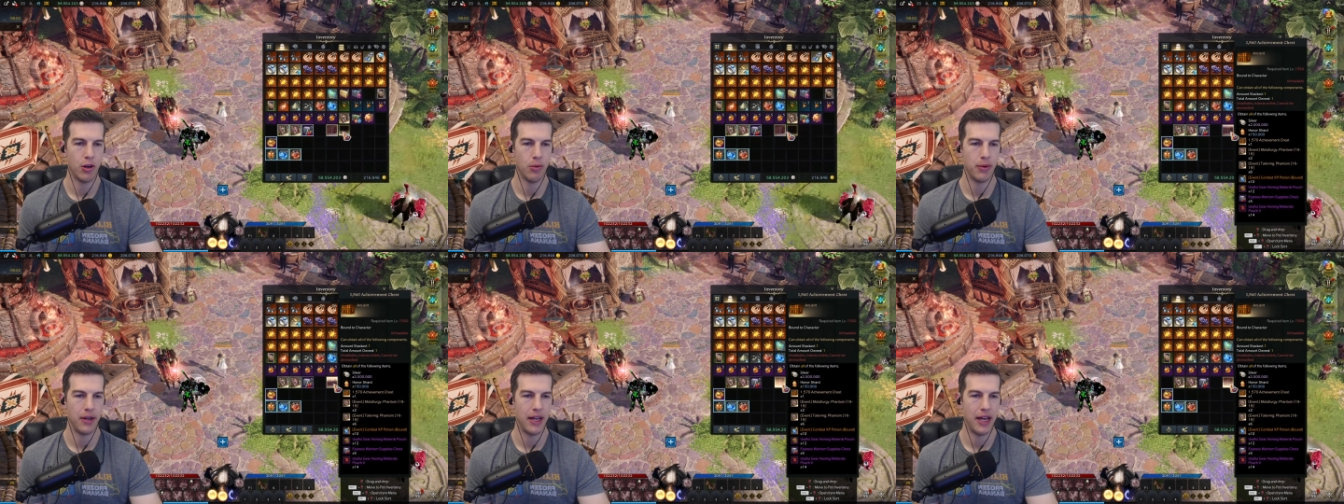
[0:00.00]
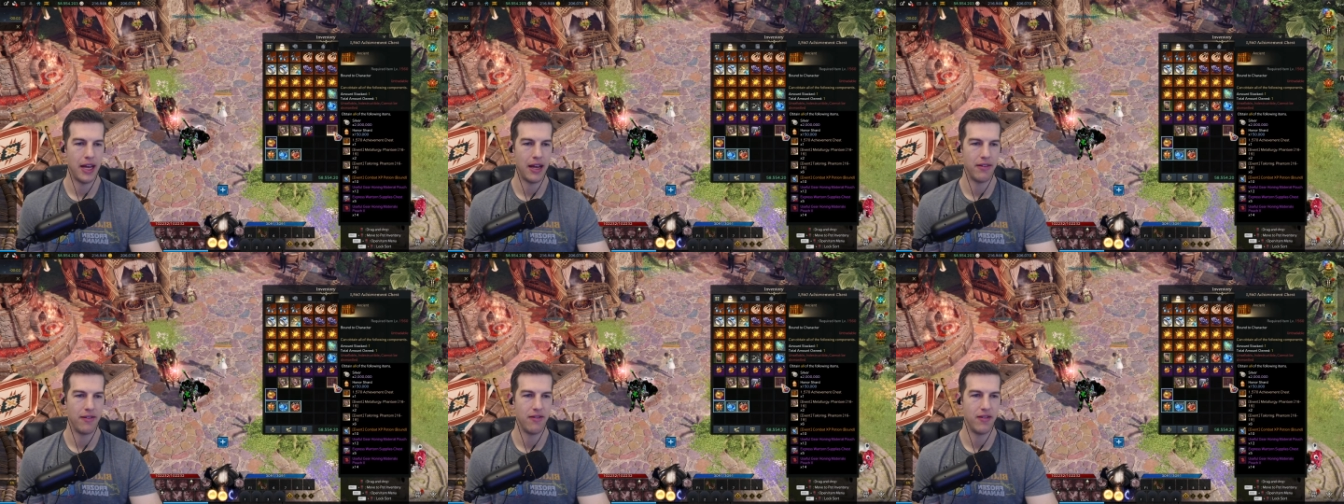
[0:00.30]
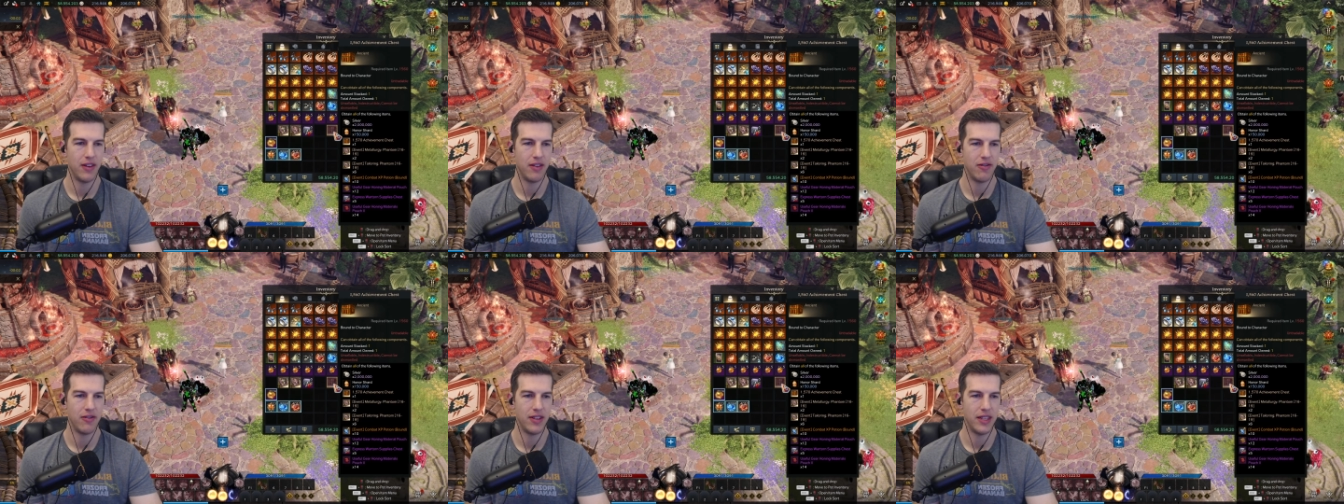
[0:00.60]
open at
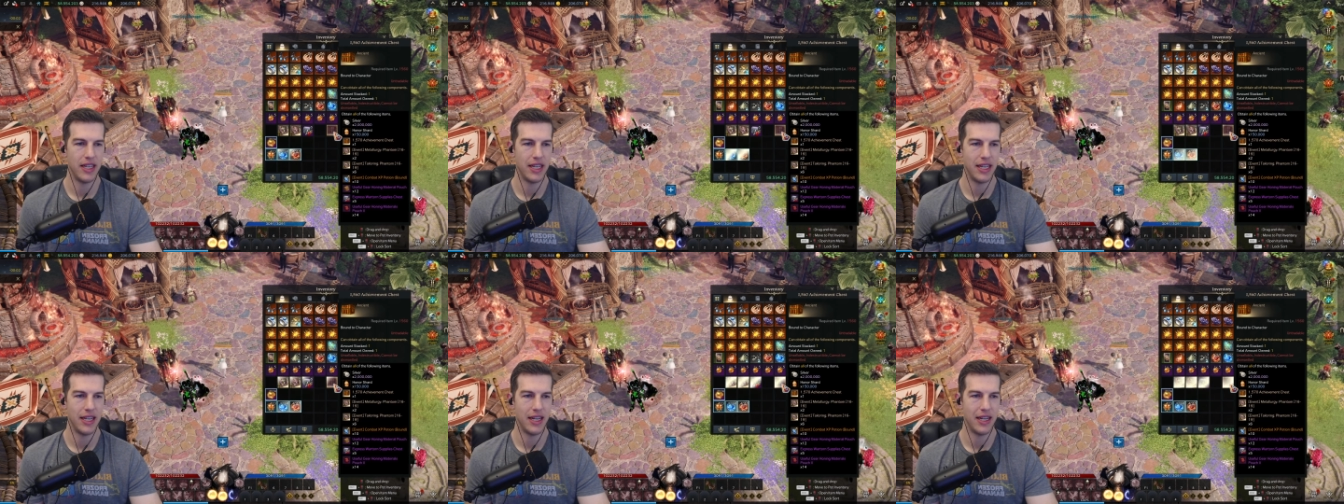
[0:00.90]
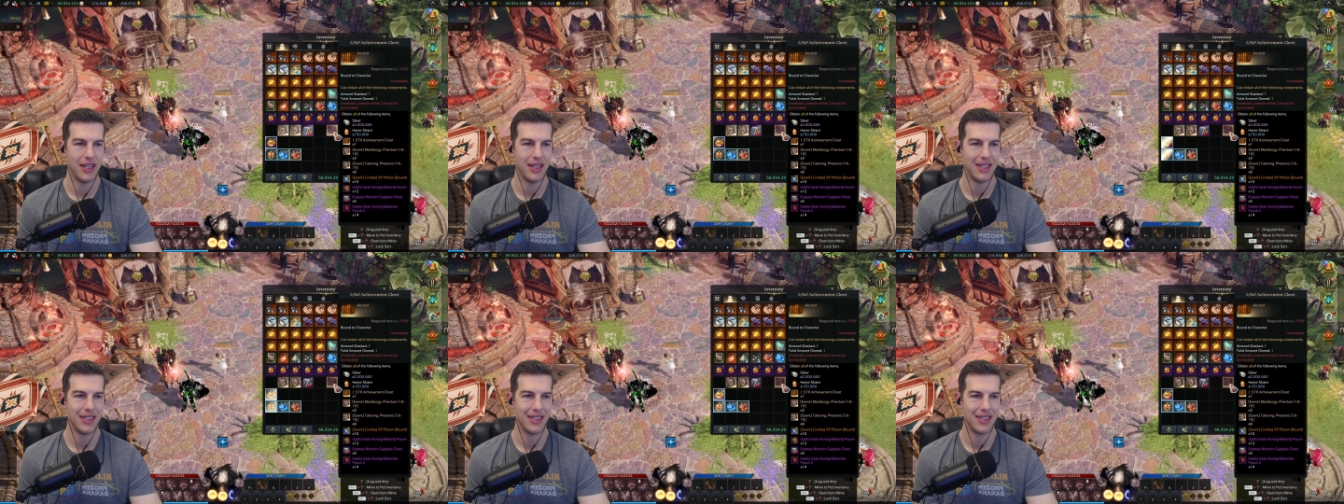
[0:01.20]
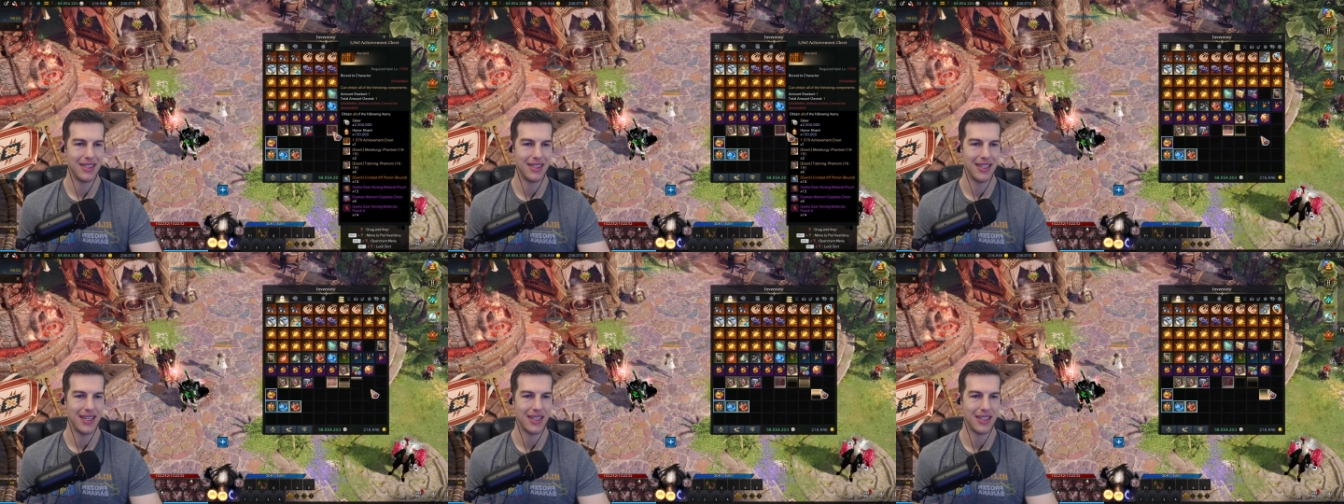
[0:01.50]

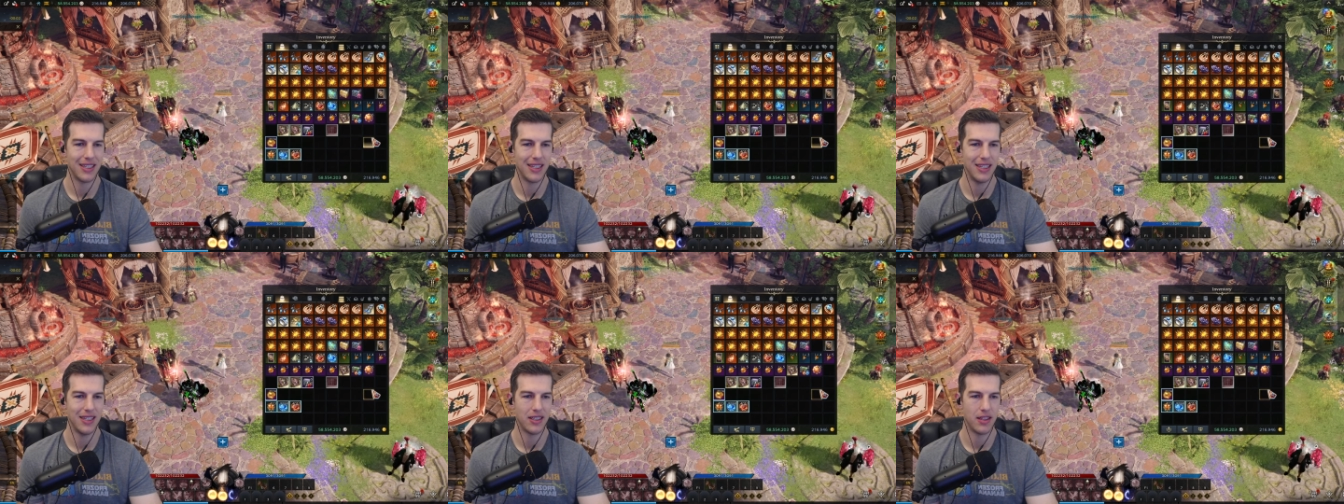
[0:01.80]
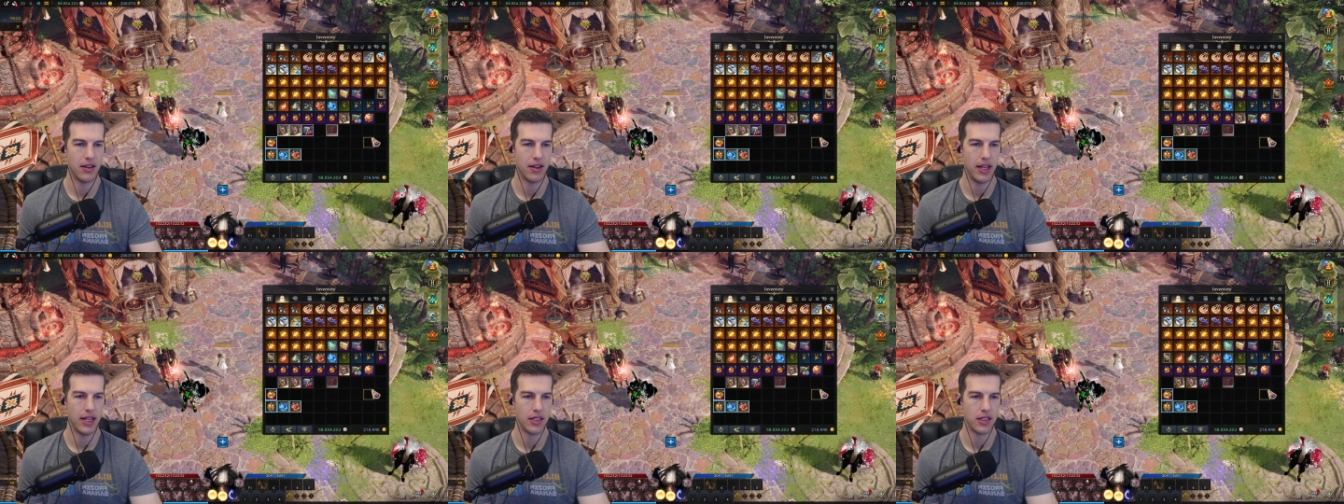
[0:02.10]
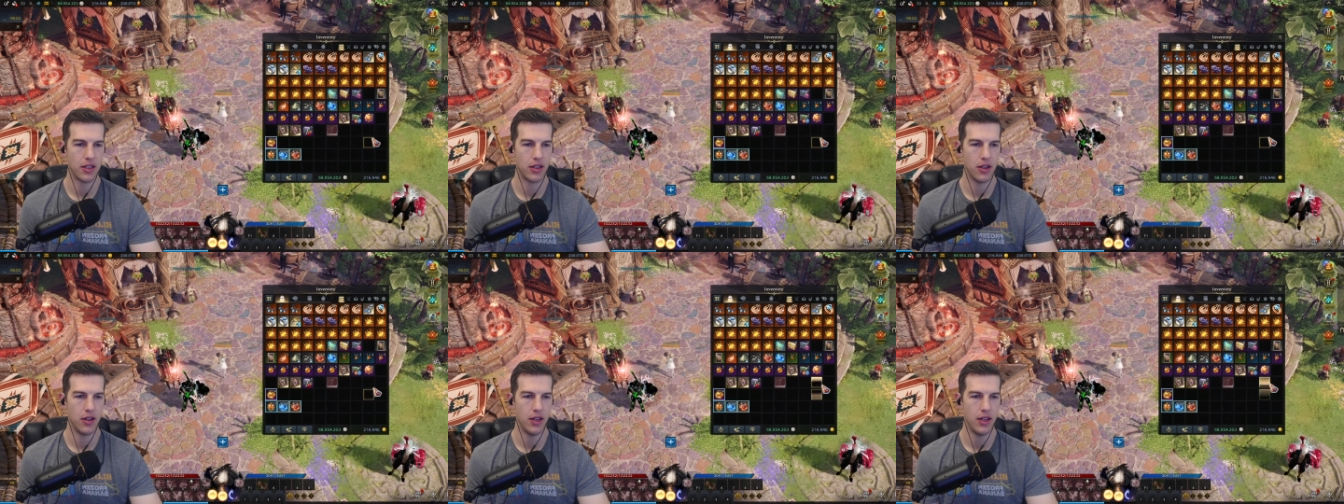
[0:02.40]
1560, so
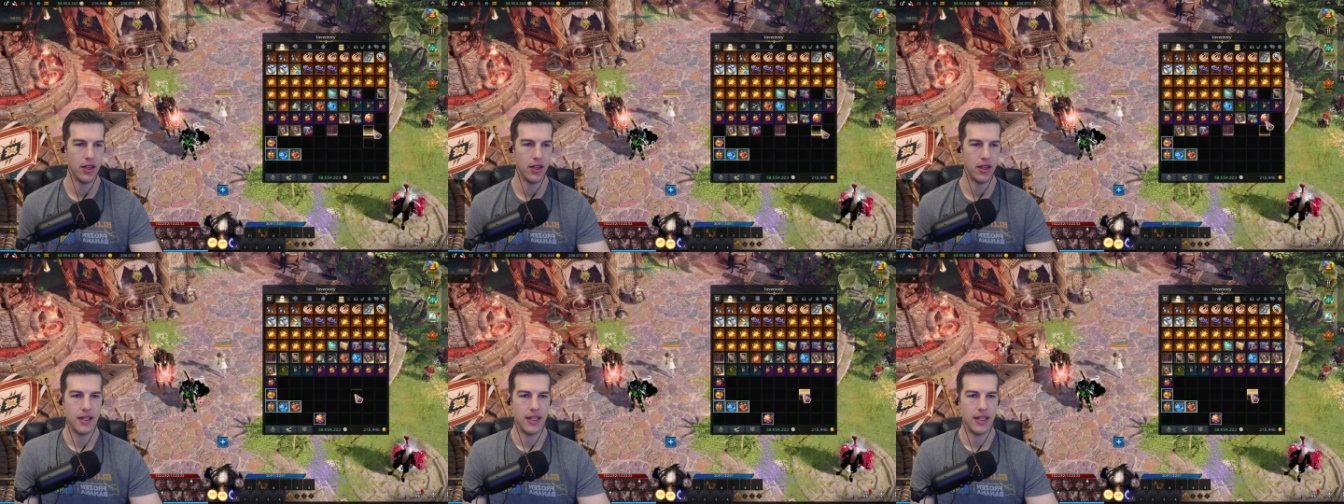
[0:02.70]
that's good.